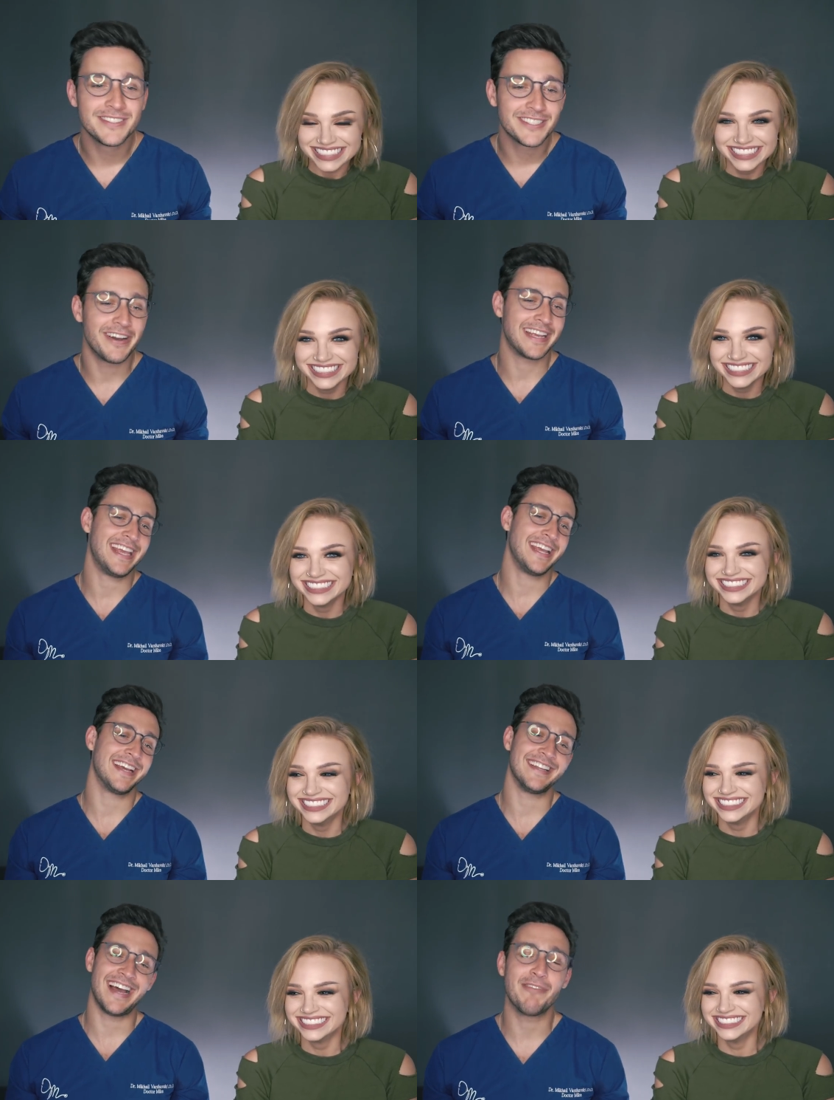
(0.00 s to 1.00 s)
Speaker 1: so I
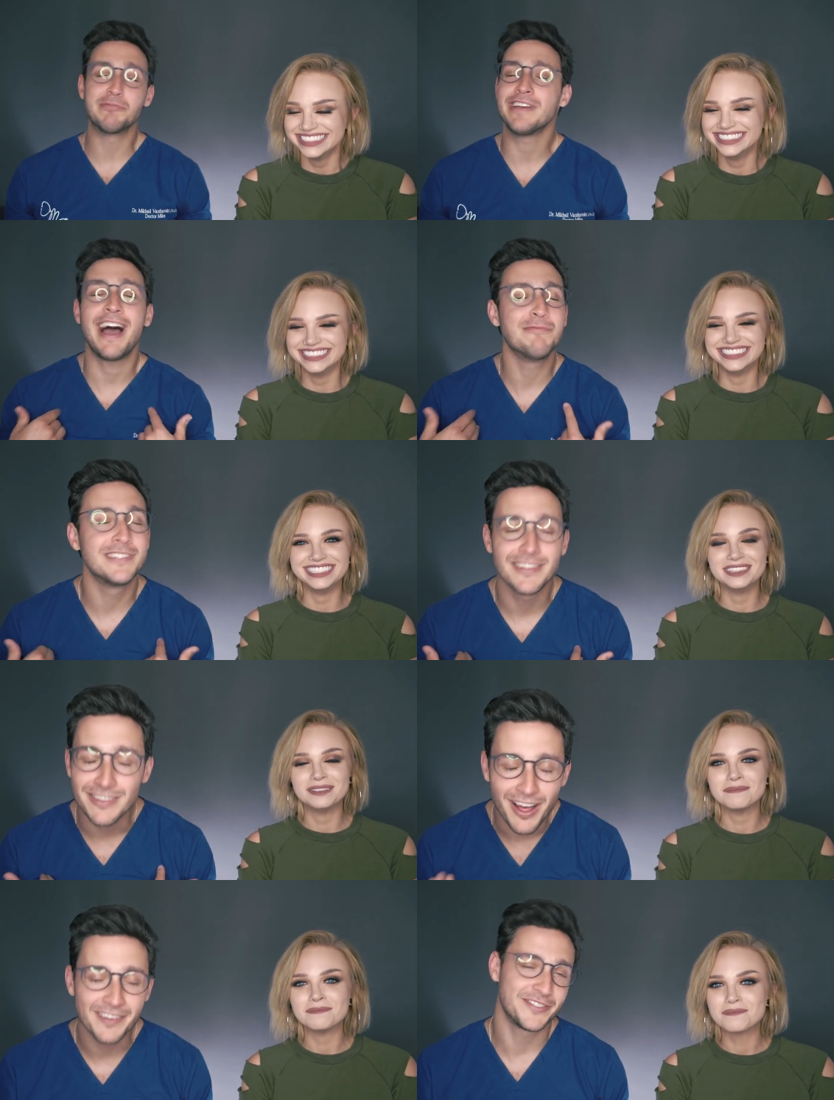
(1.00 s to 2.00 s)
can't, I would
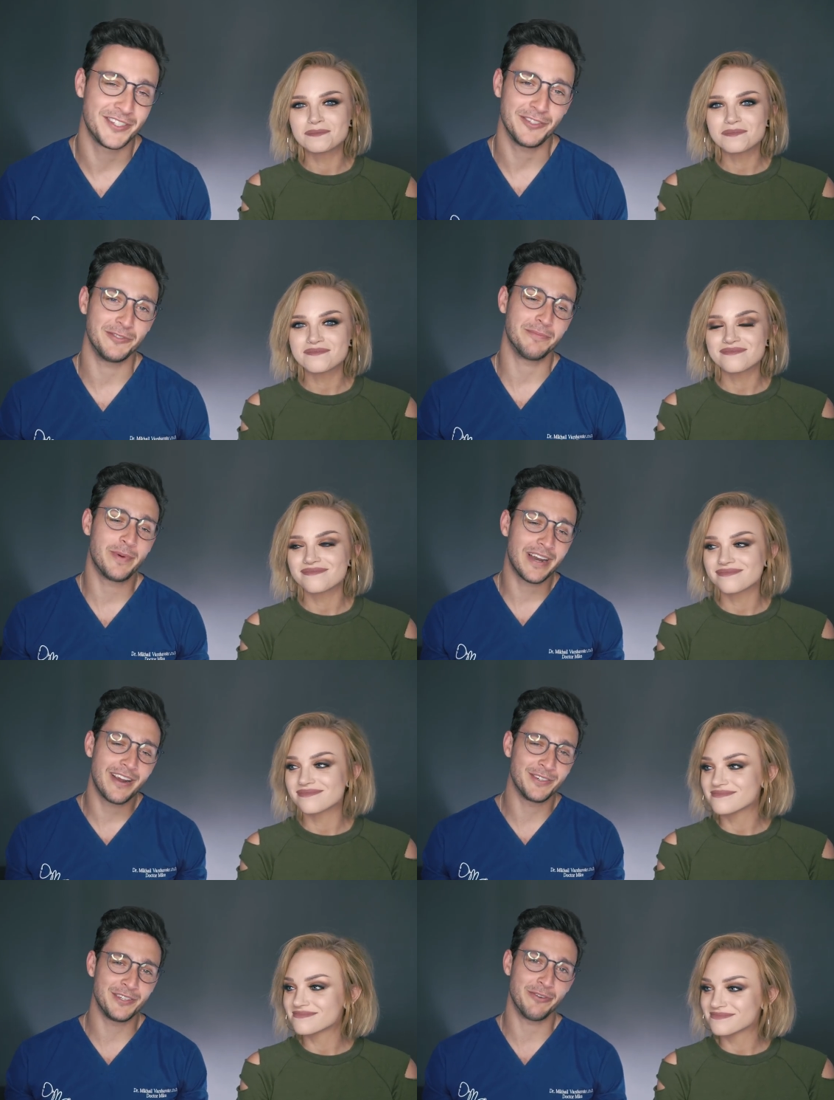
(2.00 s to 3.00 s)
love to, but
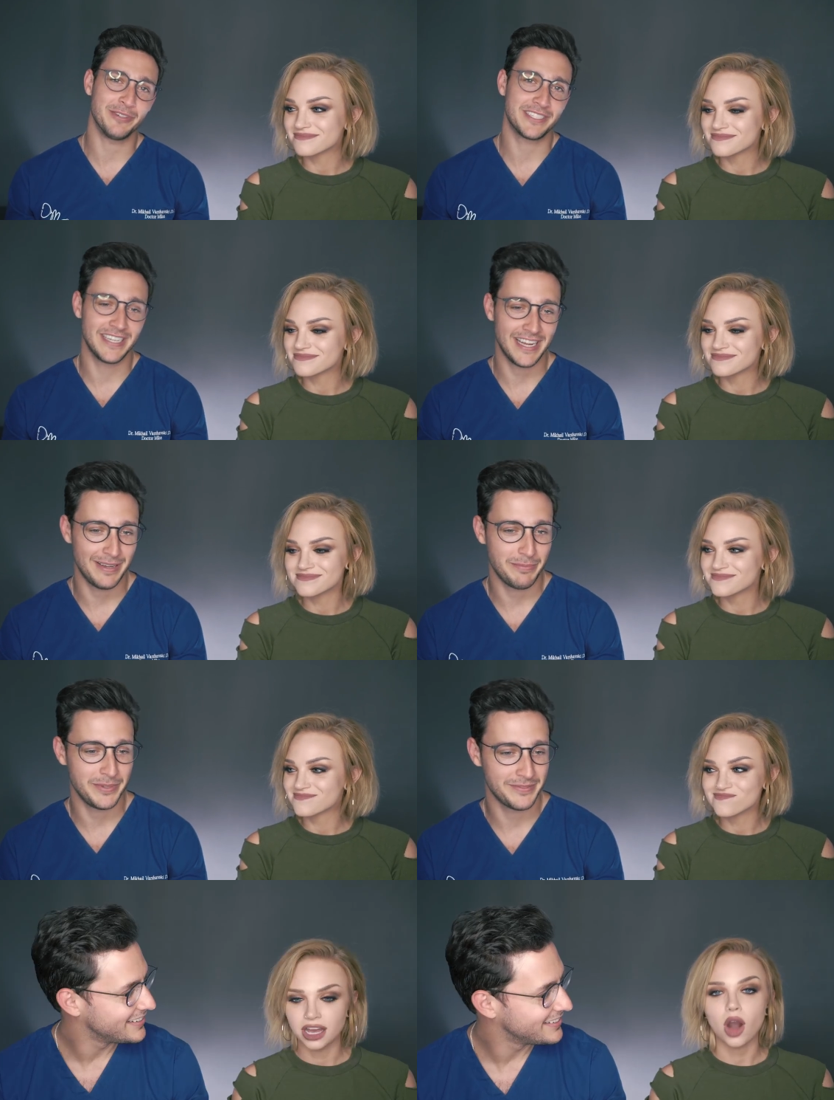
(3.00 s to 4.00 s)
I already know what's gonna happen.
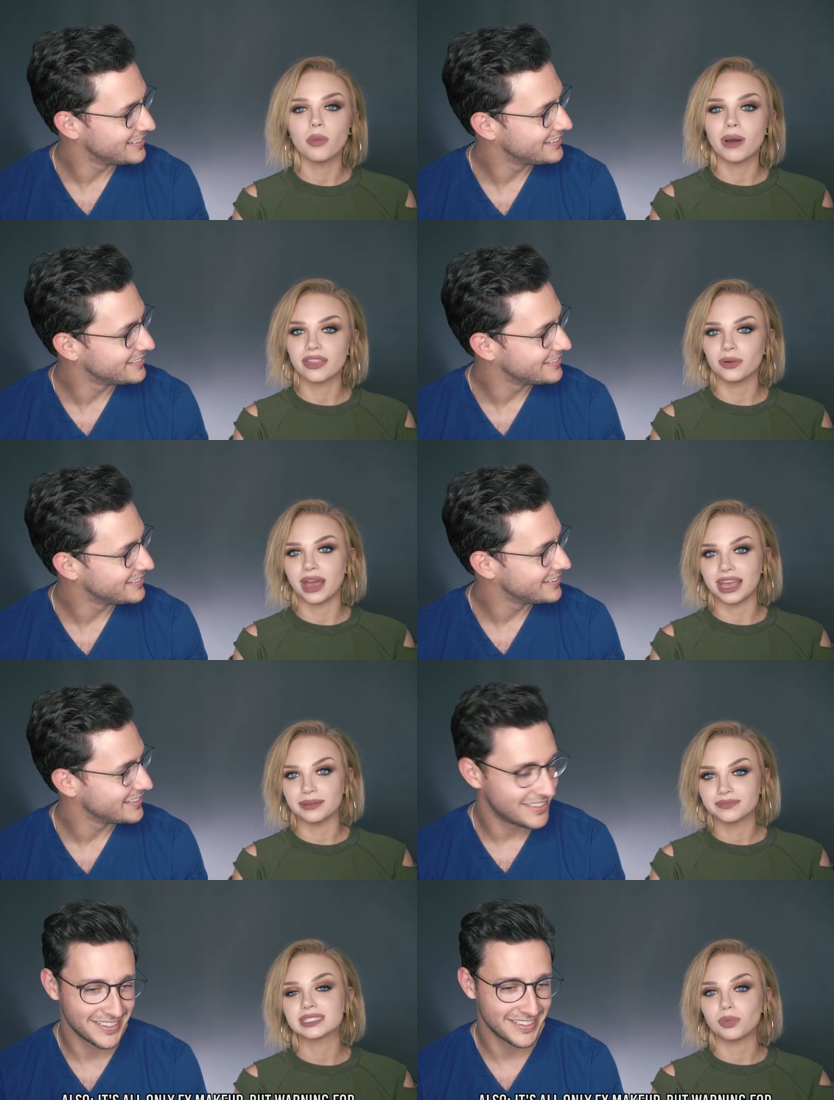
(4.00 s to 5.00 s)
Speaker 2: Oh, by the
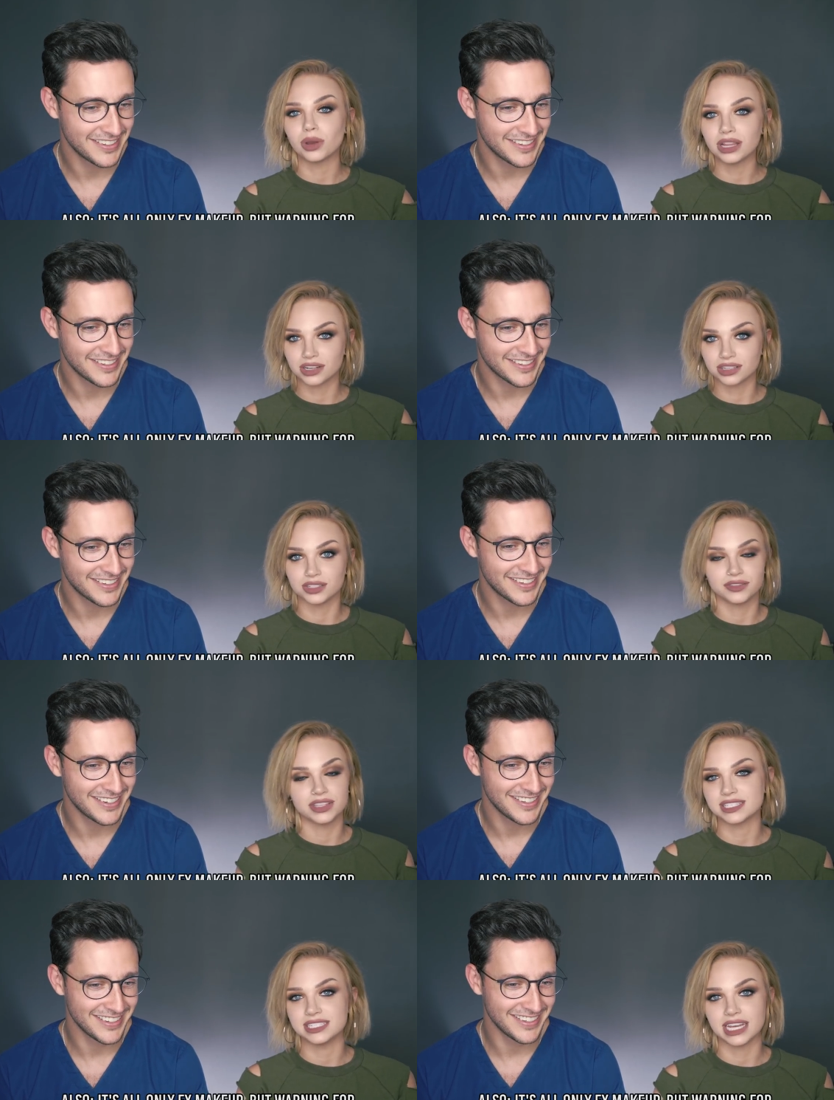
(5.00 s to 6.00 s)
way, spoiler alert for
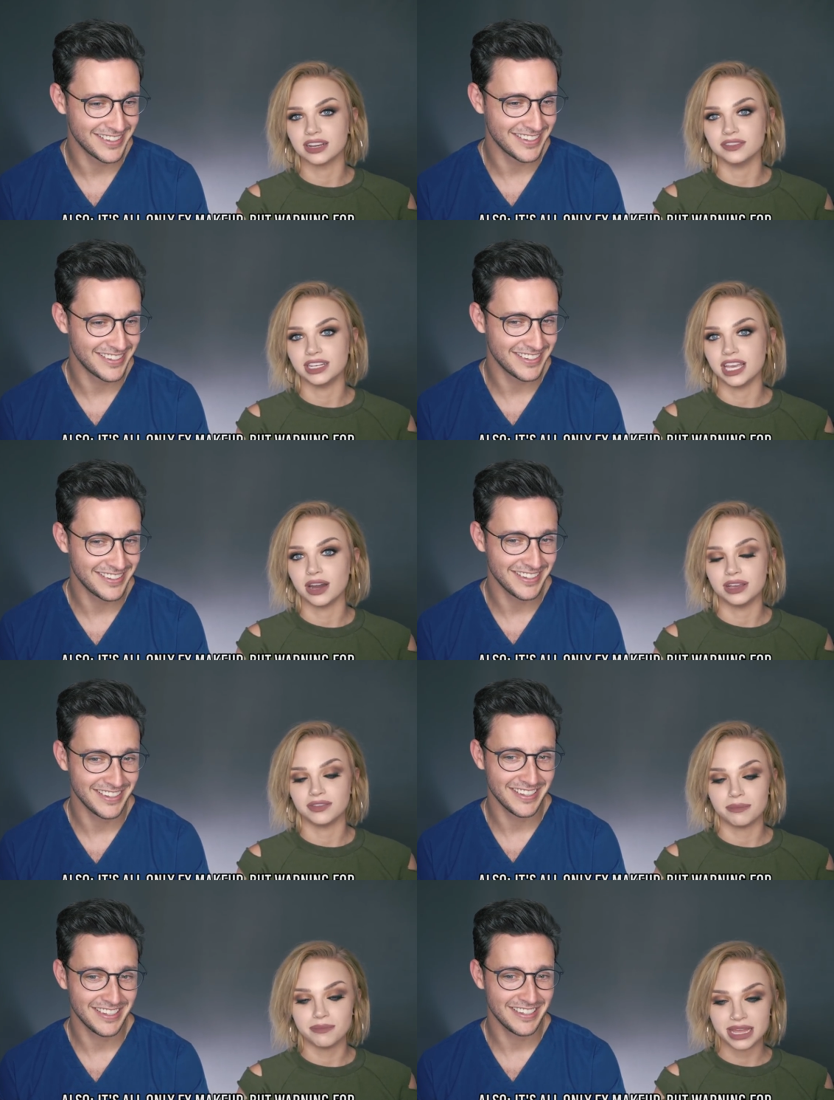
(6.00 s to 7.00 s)
this entire video.
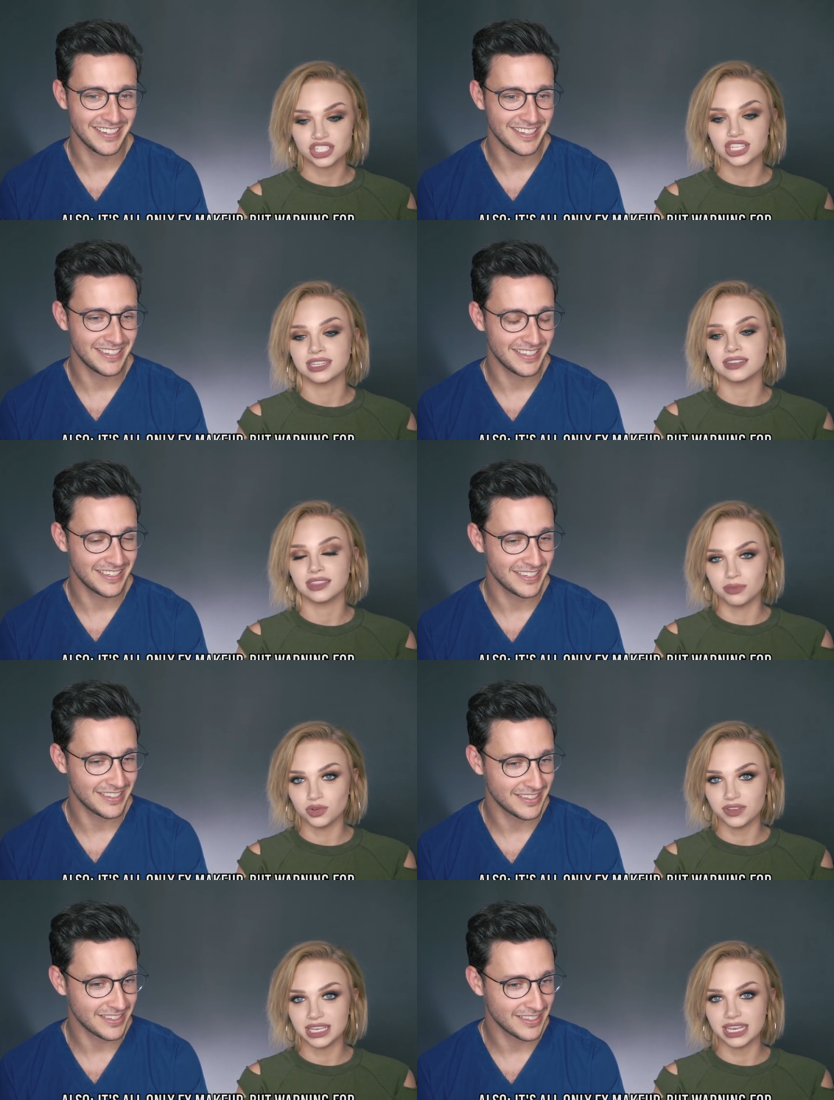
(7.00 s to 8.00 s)
If I mention the
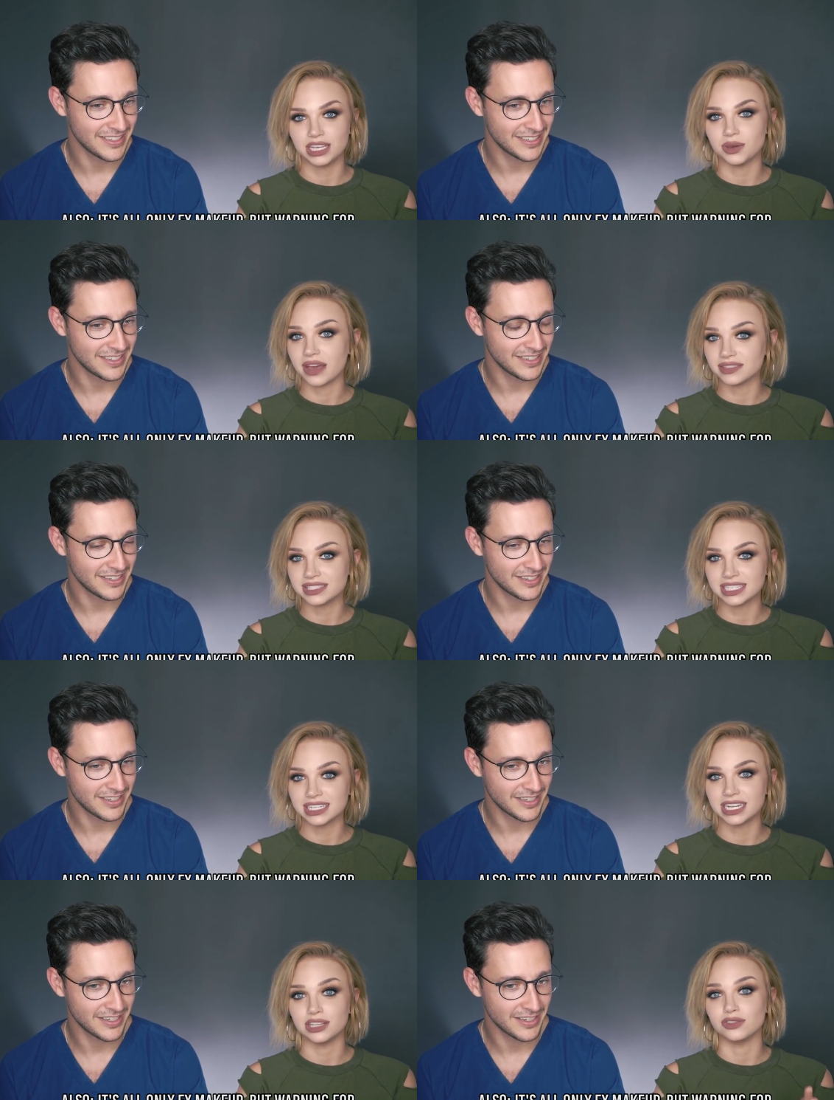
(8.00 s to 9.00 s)
movie and you haven't seen
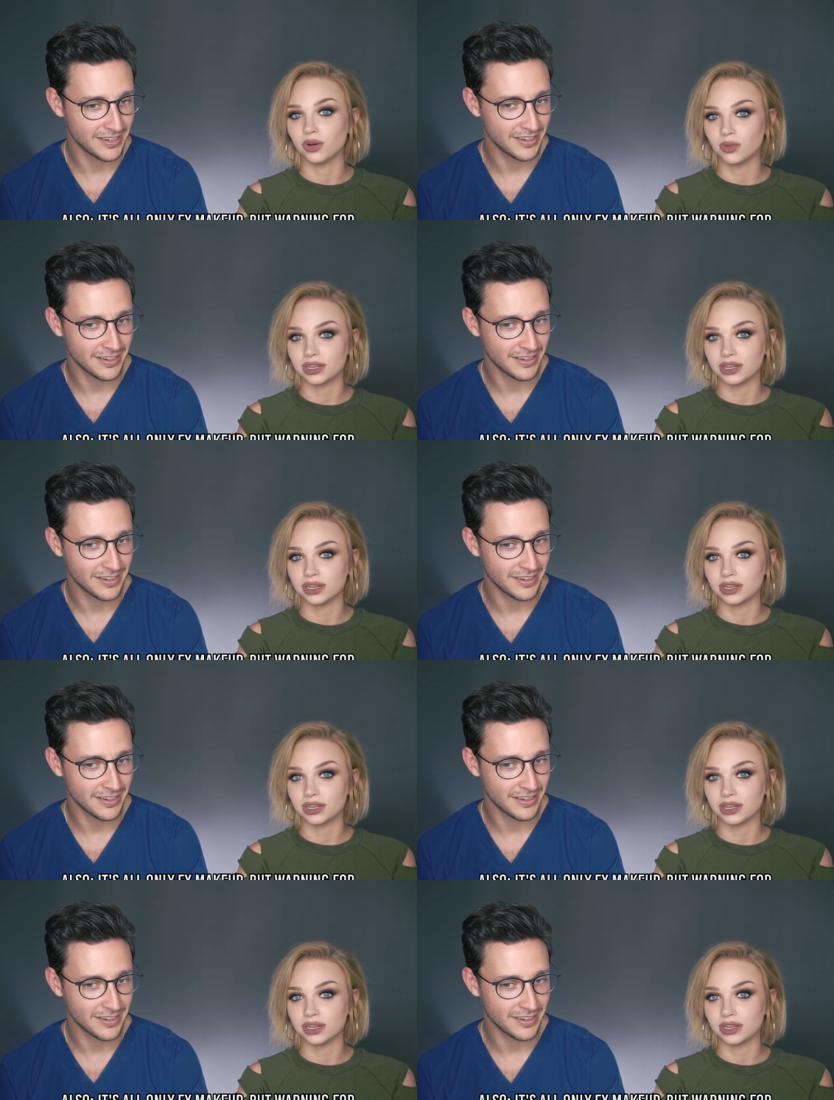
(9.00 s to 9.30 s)
it and you don't